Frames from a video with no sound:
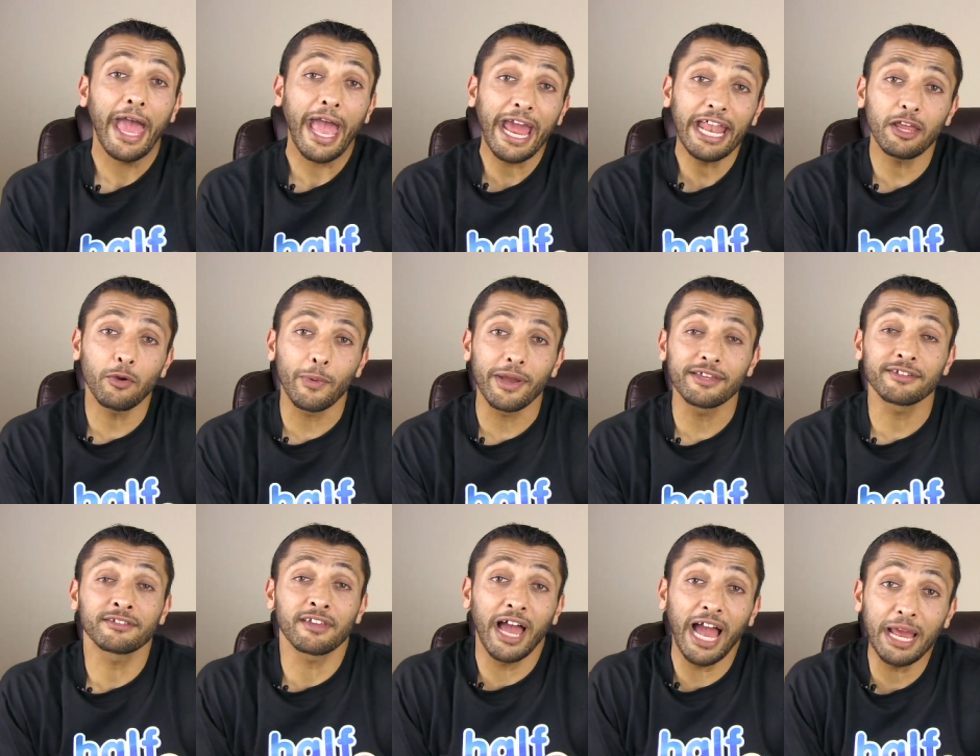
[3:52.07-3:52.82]

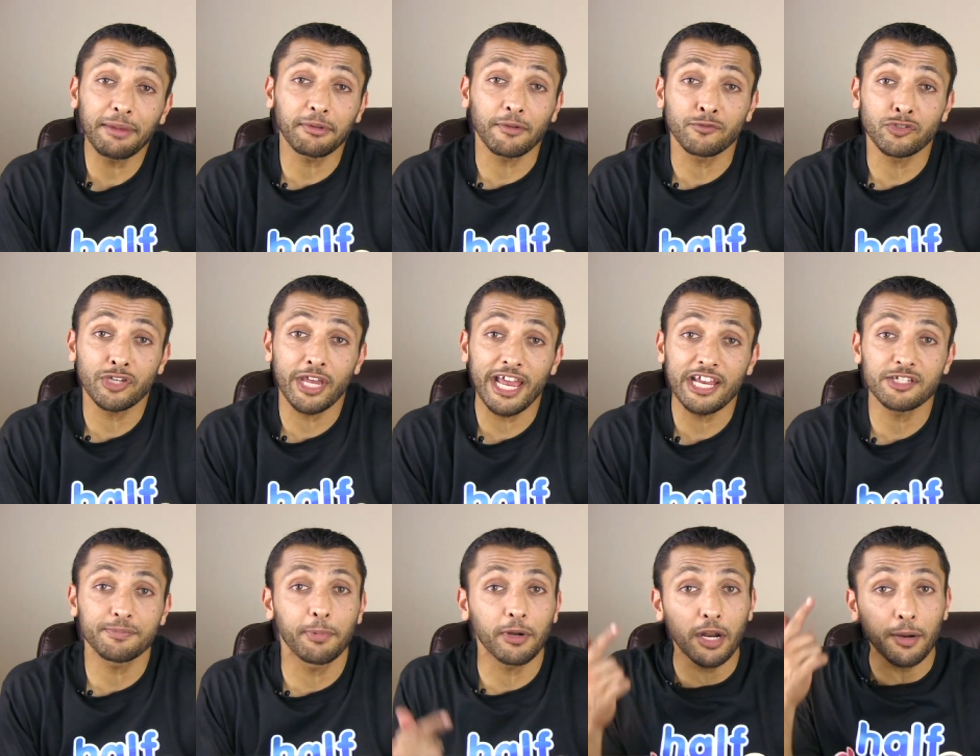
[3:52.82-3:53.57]
Anyways, times have
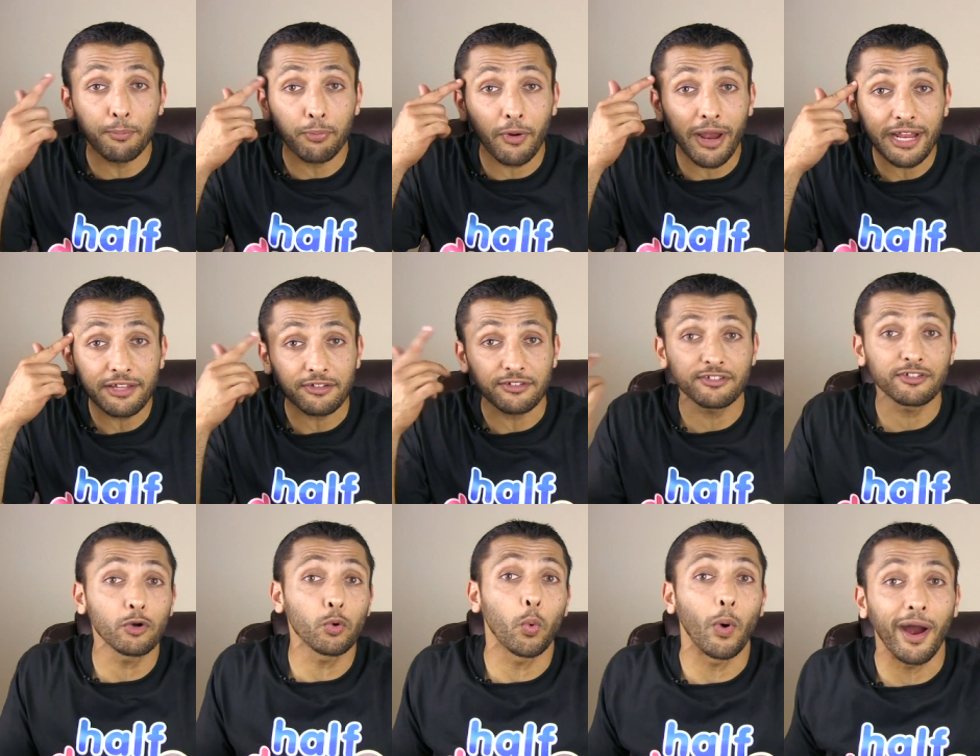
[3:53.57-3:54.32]
changed, but our brains are
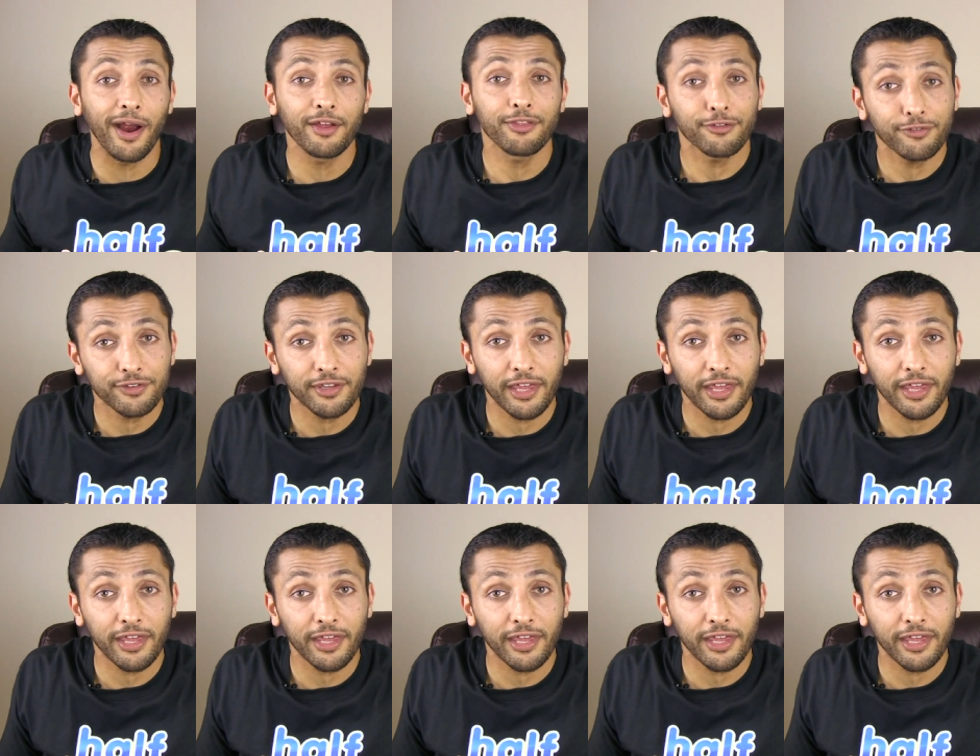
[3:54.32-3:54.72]
still wired the